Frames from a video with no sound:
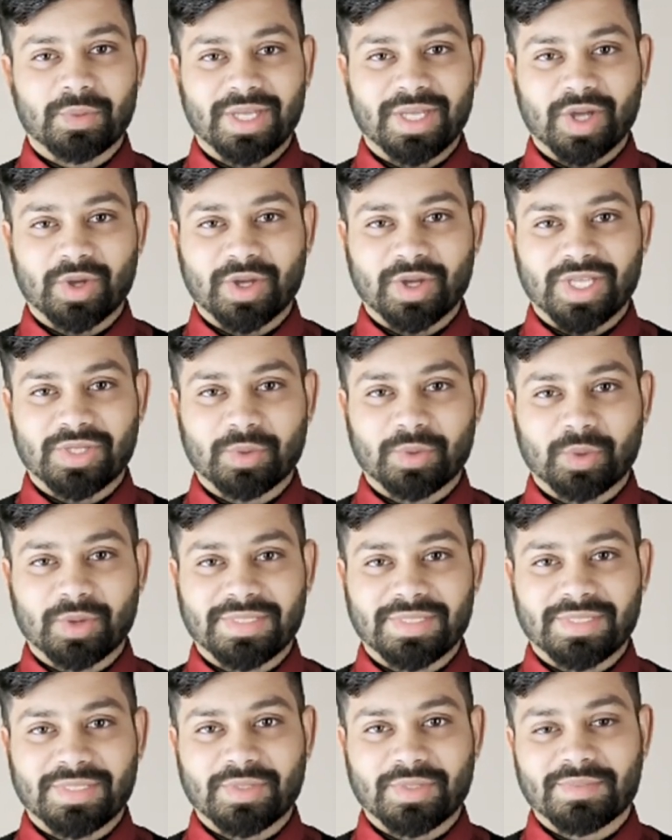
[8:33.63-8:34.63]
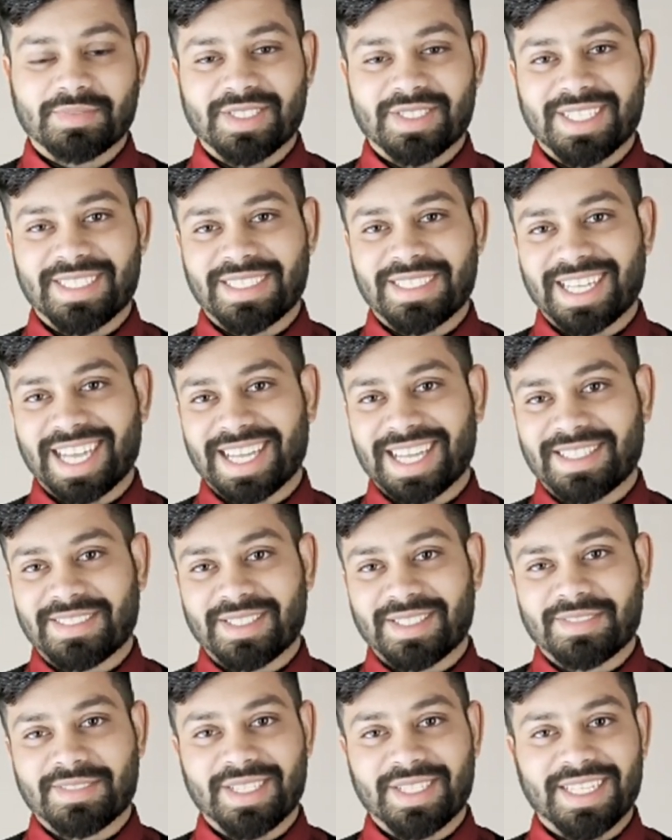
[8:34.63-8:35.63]
We all want to feel like
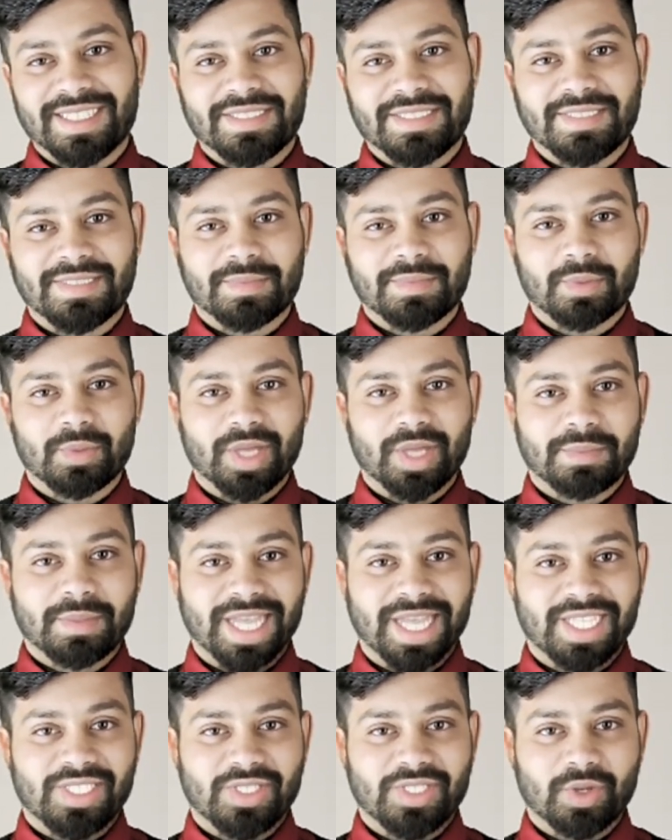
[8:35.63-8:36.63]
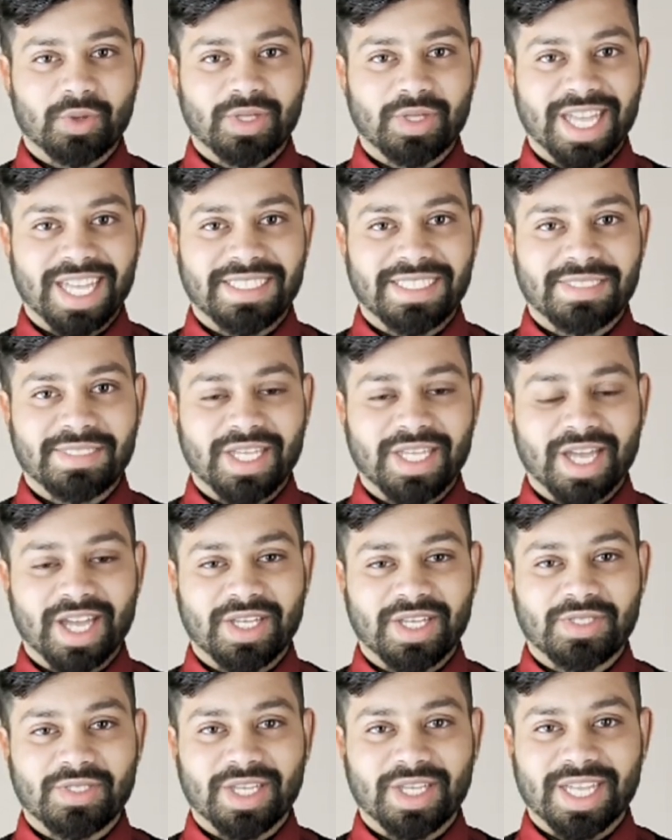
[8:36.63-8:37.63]
the things we buy showcase
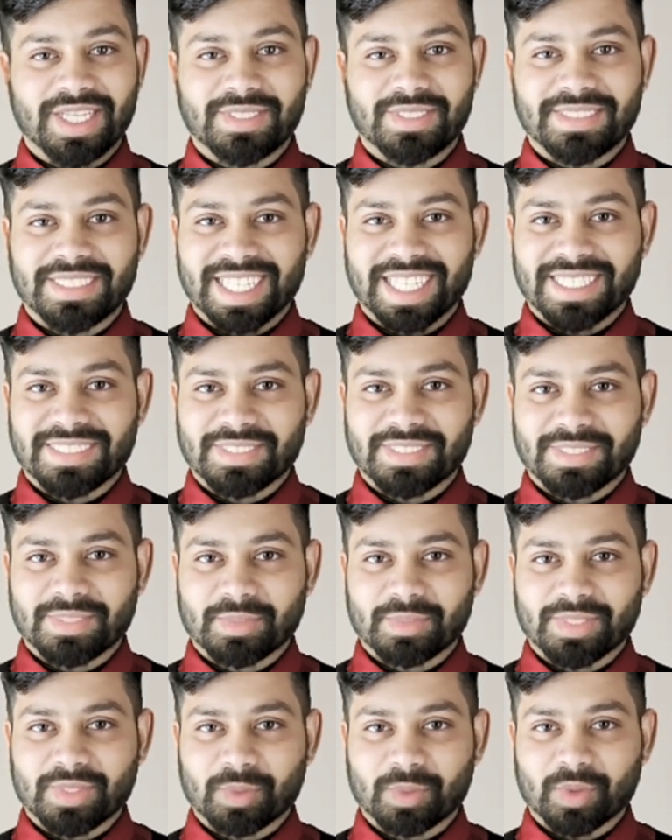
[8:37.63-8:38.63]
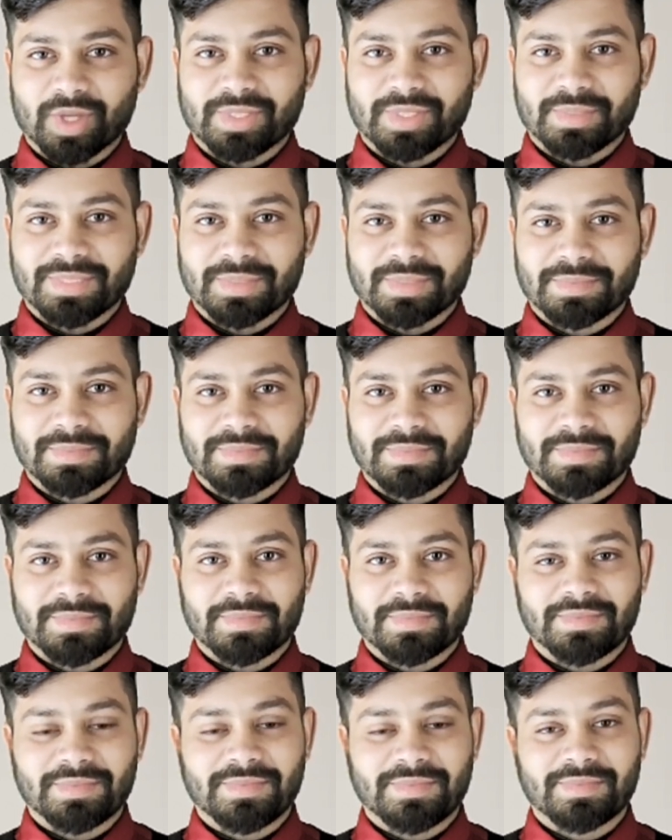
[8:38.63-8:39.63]
our great taste to the world.
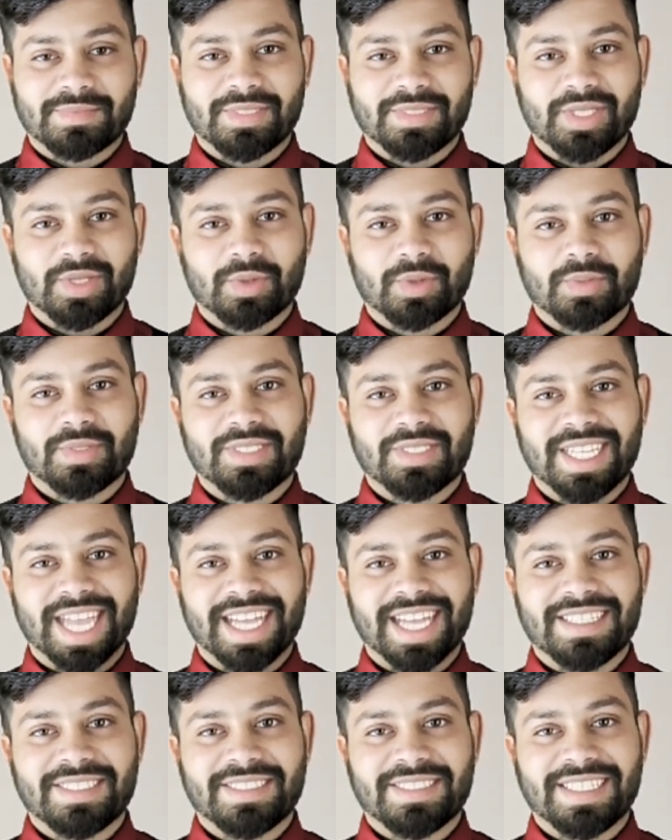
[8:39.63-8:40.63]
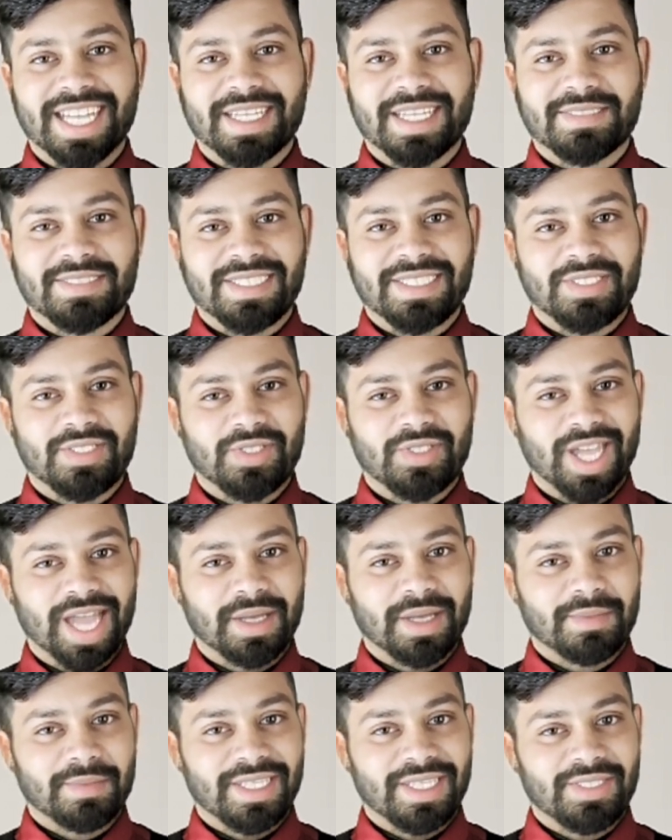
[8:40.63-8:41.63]
Use tags that
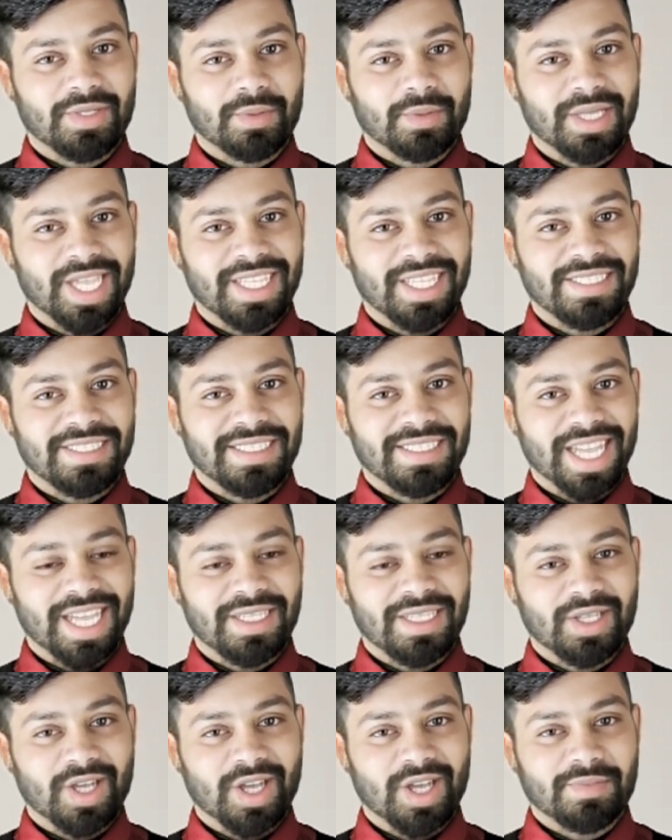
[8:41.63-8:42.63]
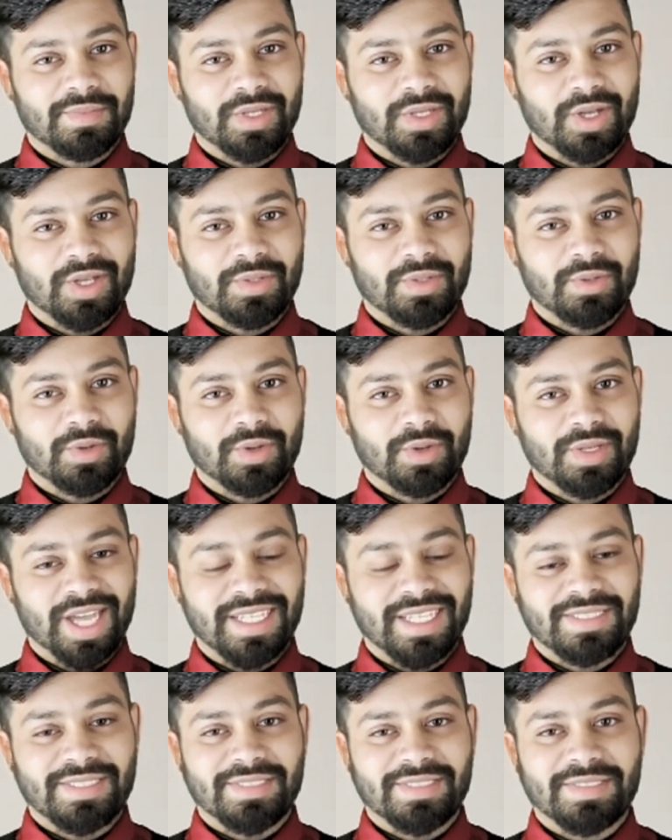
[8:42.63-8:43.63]
describe the unique style of your
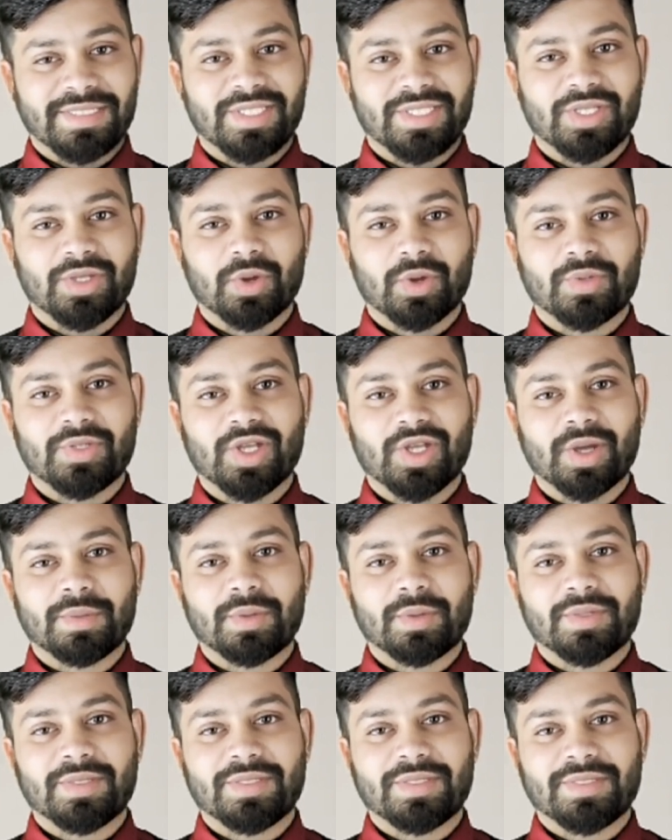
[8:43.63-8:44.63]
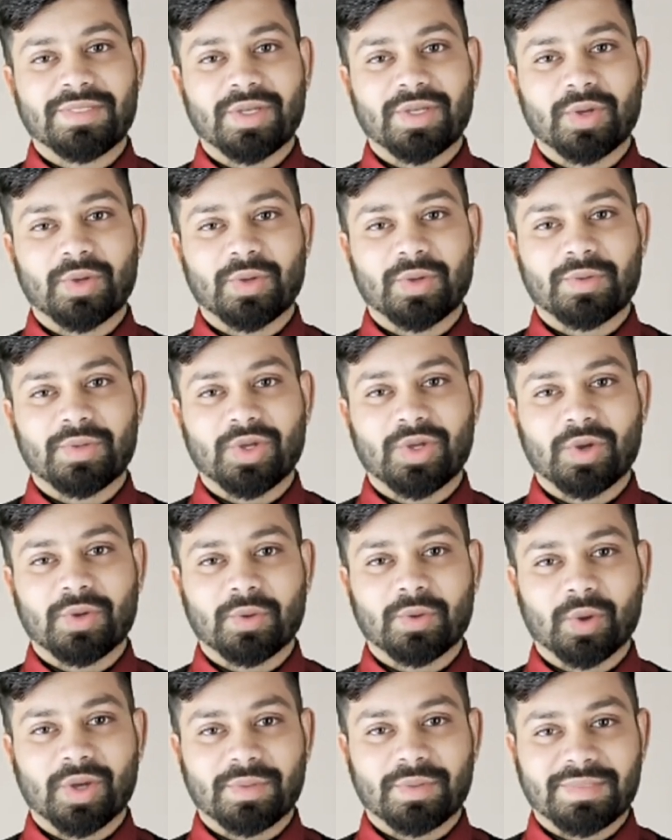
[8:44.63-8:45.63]
products so shoppers who know
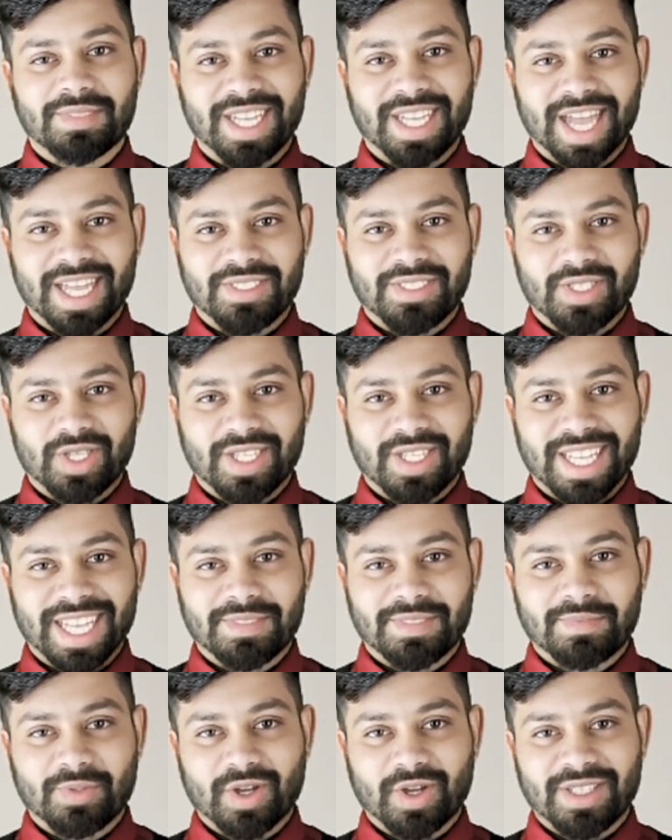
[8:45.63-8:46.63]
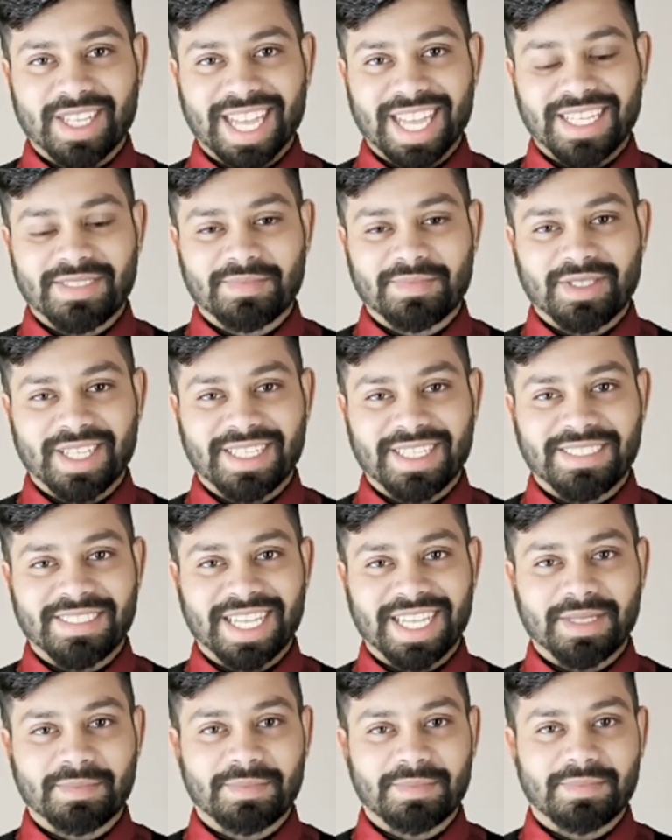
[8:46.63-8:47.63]
what they are looking for can
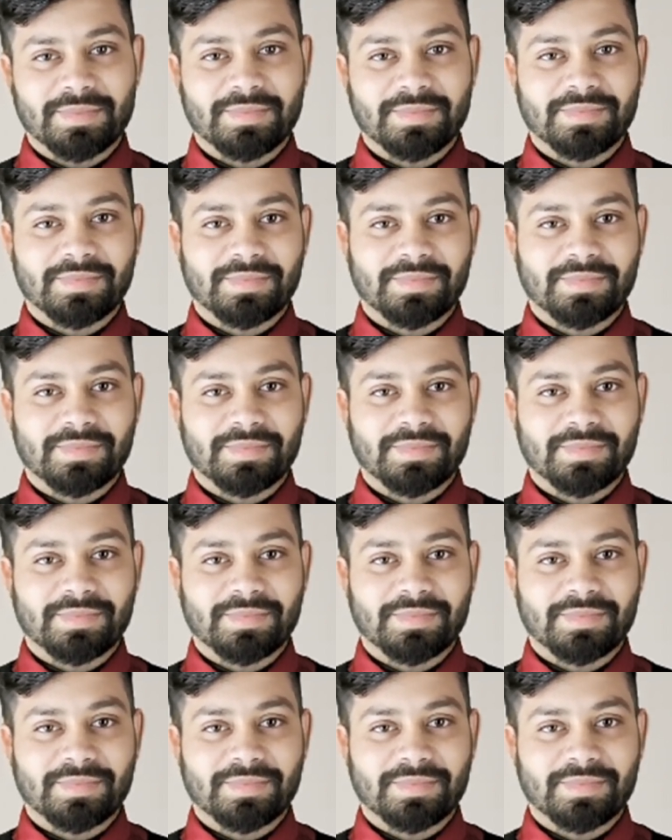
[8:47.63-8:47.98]
find them.